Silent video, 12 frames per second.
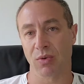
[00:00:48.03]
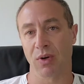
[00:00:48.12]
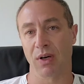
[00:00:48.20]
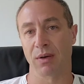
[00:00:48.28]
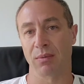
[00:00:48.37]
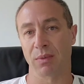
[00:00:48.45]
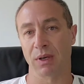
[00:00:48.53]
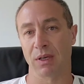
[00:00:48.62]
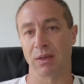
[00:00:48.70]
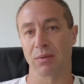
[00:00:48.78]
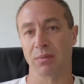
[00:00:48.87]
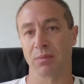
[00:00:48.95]
a
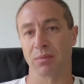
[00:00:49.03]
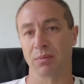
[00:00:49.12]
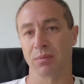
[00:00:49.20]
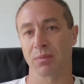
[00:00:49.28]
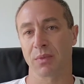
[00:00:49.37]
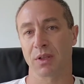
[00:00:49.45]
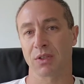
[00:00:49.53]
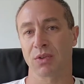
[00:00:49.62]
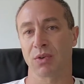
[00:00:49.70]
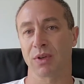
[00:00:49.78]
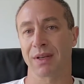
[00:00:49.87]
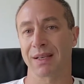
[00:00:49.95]

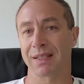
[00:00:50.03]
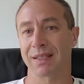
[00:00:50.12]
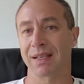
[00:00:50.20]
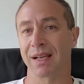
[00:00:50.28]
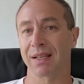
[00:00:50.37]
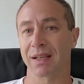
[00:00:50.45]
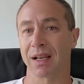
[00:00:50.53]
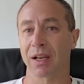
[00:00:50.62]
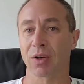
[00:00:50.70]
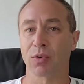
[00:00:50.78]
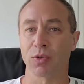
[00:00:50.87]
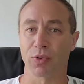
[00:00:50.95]
certain extent, and I
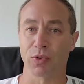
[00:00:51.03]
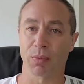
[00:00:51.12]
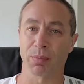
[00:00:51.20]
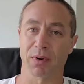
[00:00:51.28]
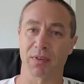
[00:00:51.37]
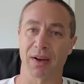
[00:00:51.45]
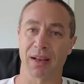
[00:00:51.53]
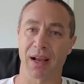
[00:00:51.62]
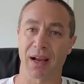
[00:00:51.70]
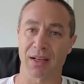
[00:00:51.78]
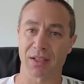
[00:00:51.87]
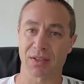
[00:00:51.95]
could not provide
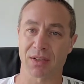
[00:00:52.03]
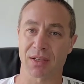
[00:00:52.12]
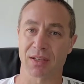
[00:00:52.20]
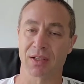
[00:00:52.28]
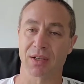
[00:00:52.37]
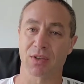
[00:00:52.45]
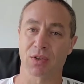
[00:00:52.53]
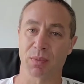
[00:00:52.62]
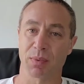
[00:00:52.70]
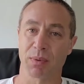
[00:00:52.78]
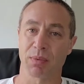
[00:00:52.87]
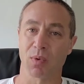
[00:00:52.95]
answer to
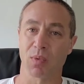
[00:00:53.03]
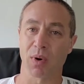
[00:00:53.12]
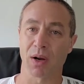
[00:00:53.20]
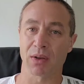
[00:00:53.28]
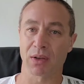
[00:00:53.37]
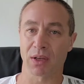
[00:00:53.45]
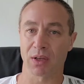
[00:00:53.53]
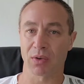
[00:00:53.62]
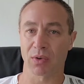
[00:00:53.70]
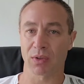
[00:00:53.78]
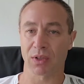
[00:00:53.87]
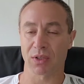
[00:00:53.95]
people why you
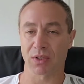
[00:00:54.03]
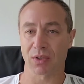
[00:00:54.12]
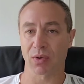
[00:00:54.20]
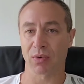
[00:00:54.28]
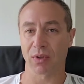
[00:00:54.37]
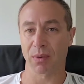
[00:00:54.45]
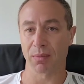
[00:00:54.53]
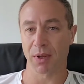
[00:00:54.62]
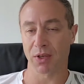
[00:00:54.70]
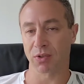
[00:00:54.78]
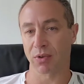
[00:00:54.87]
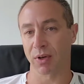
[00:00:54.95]
cannot install that
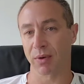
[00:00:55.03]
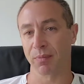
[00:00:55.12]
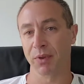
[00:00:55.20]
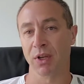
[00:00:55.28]
battery.